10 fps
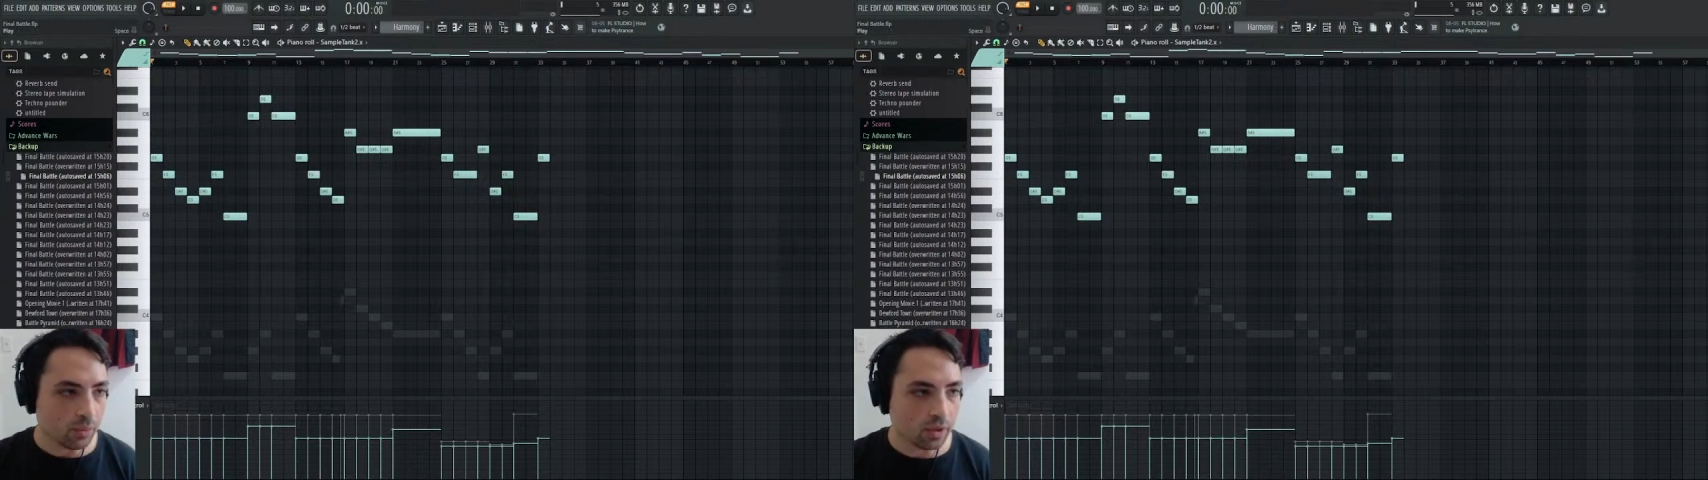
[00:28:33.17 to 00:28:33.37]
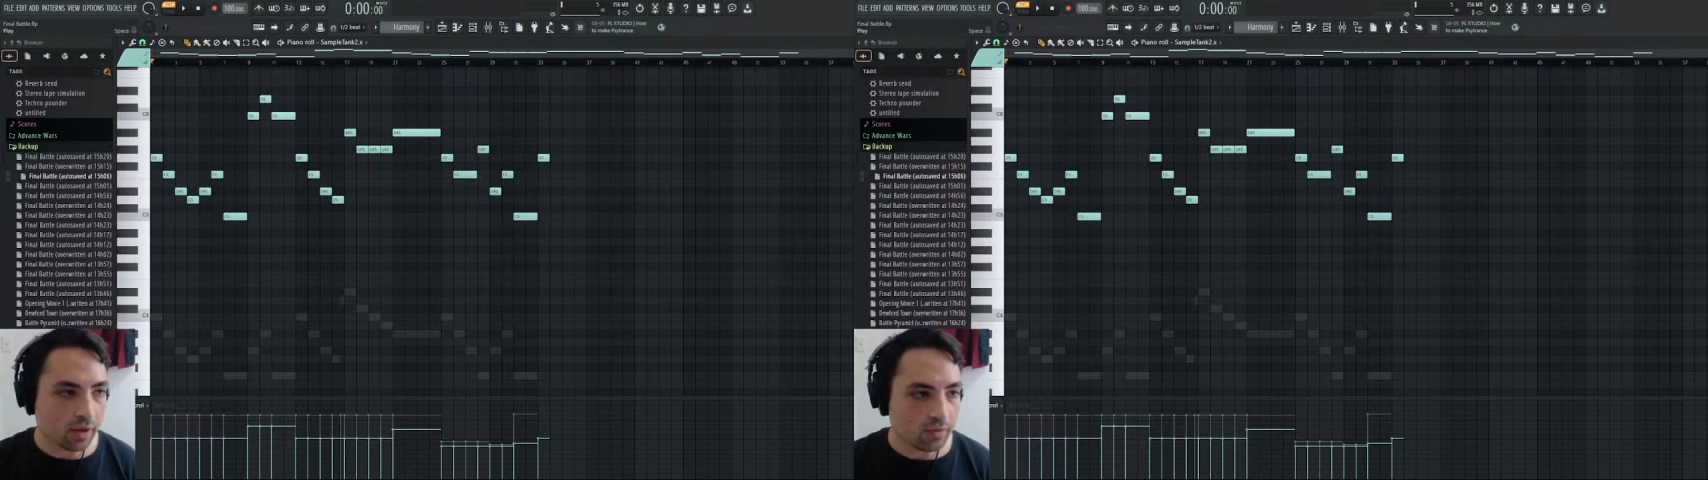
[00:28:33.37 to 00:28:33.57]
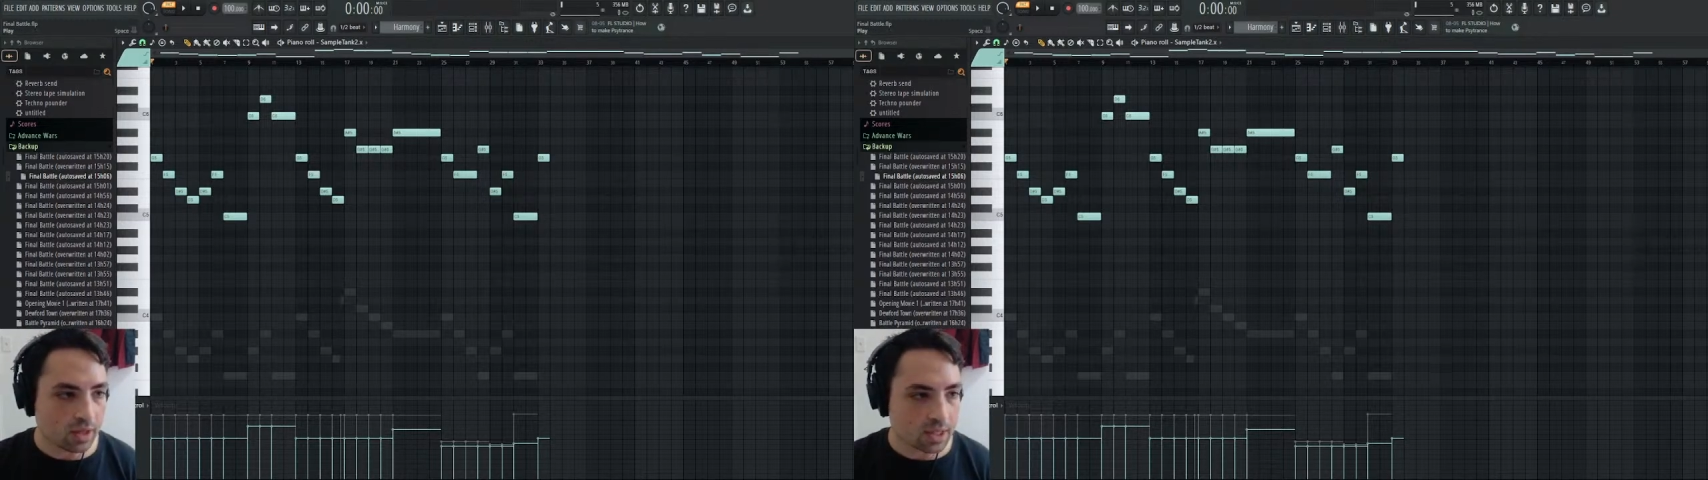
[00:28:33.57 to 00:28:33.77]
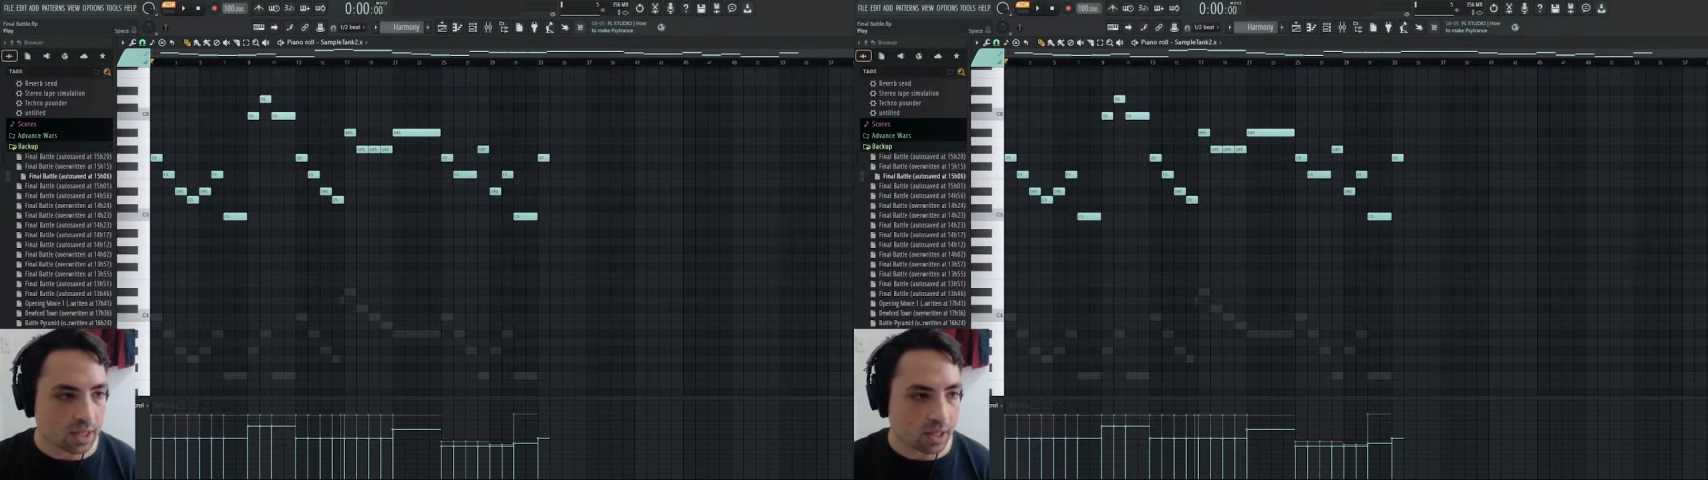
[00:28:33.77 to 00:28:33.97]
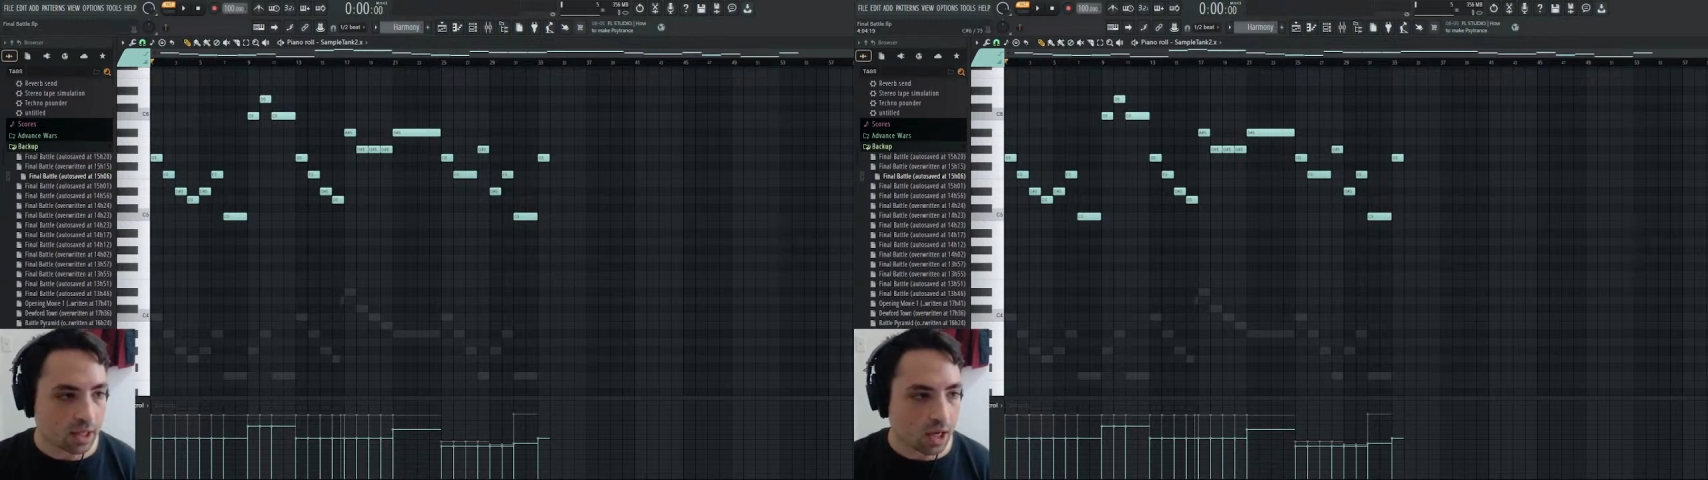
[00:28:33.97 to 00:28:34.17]
We have this
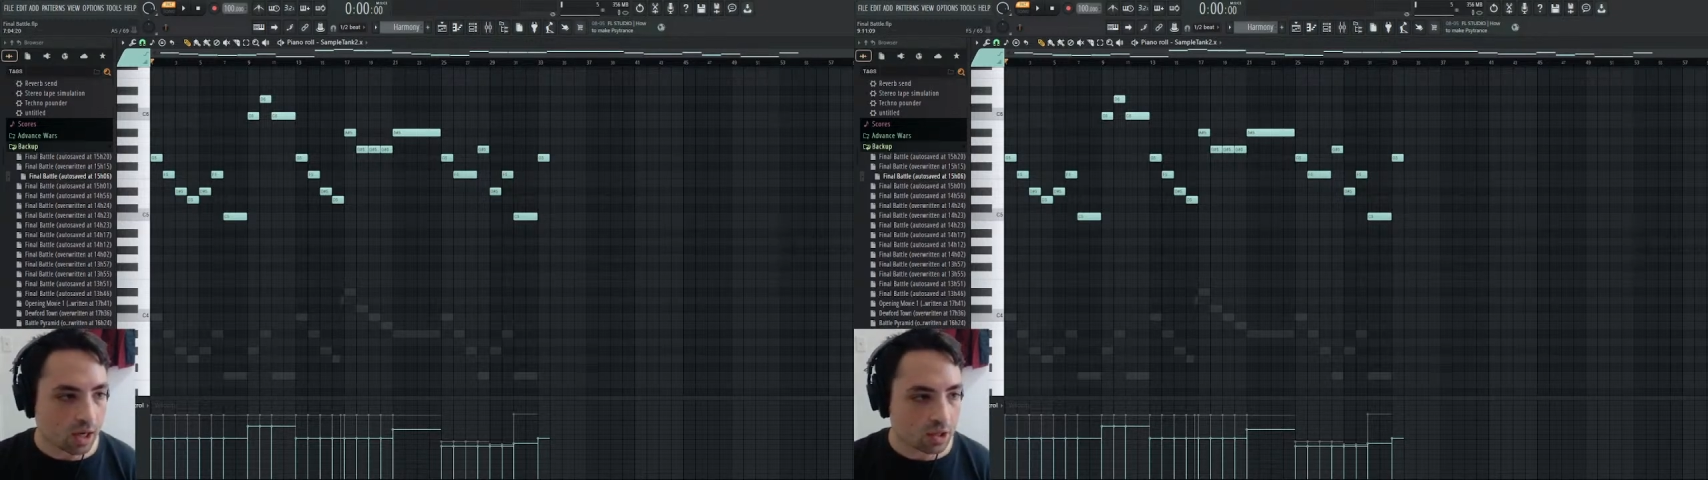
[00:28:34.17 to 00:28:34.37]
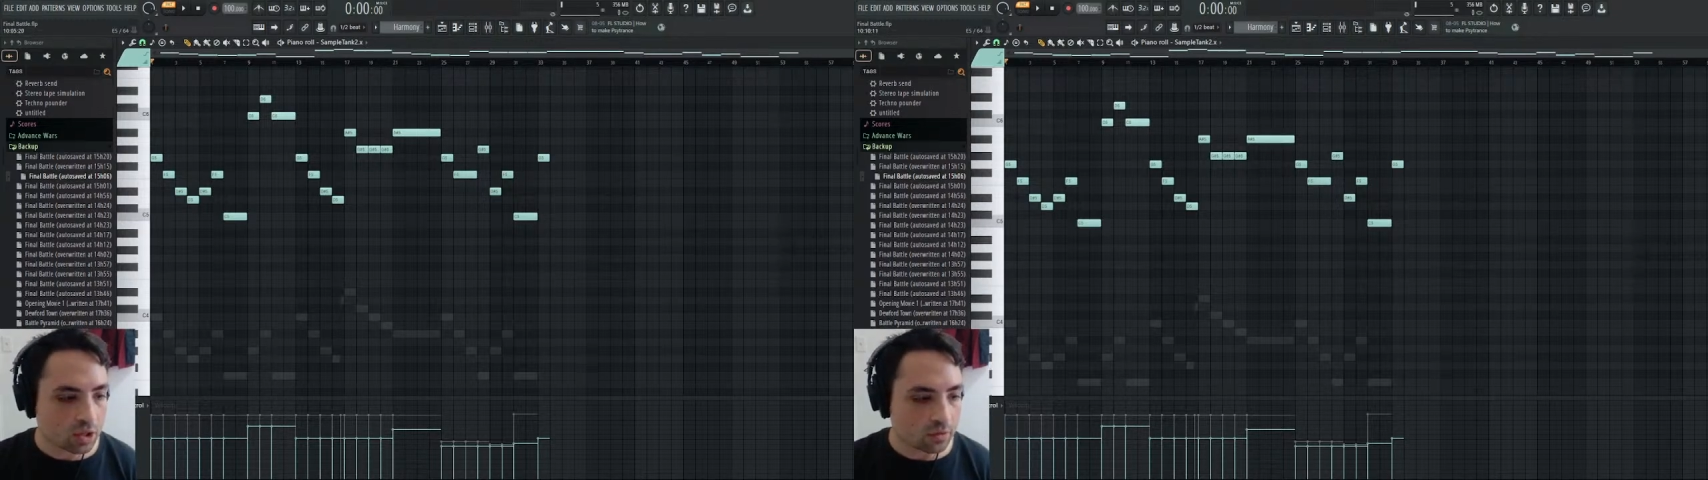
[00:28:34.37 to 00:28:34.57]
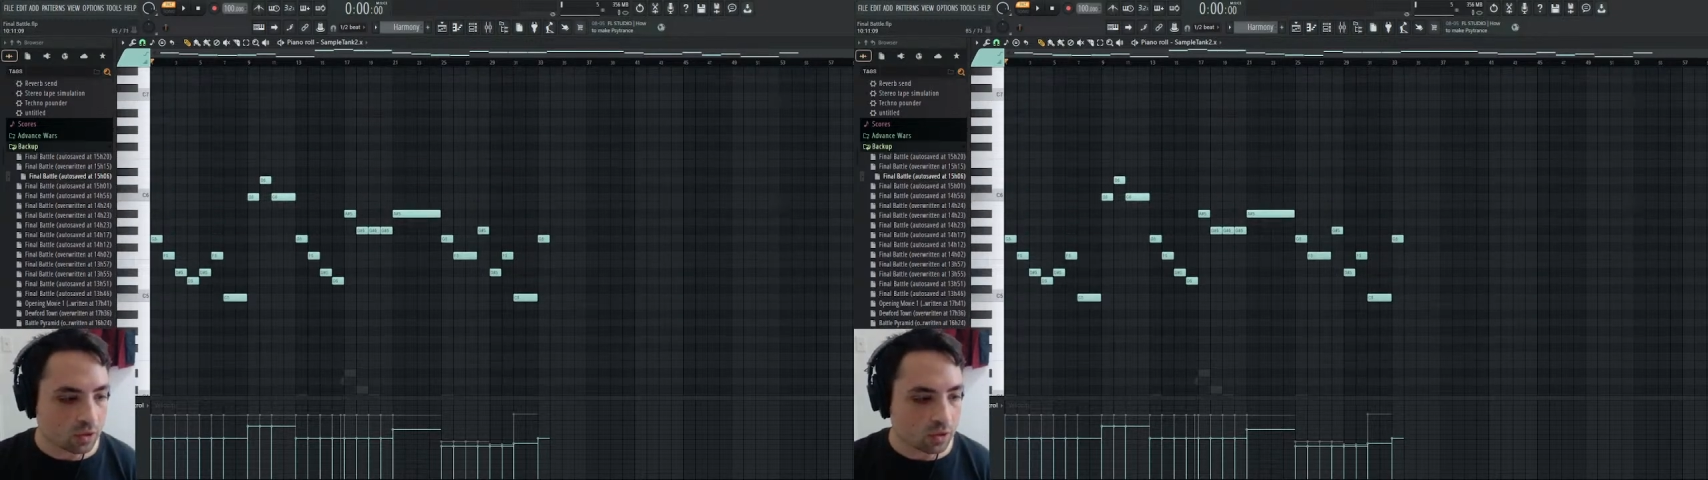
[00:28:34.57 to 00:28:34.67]
like octave